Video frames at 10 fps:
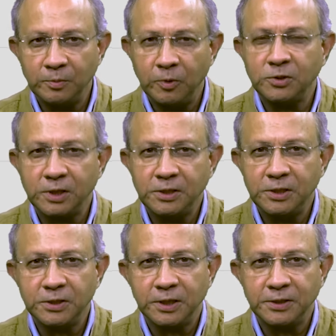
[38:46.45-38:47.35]
more such
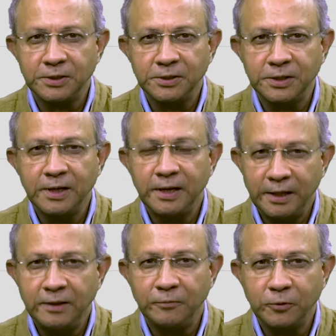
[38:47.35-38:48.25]
discussions in the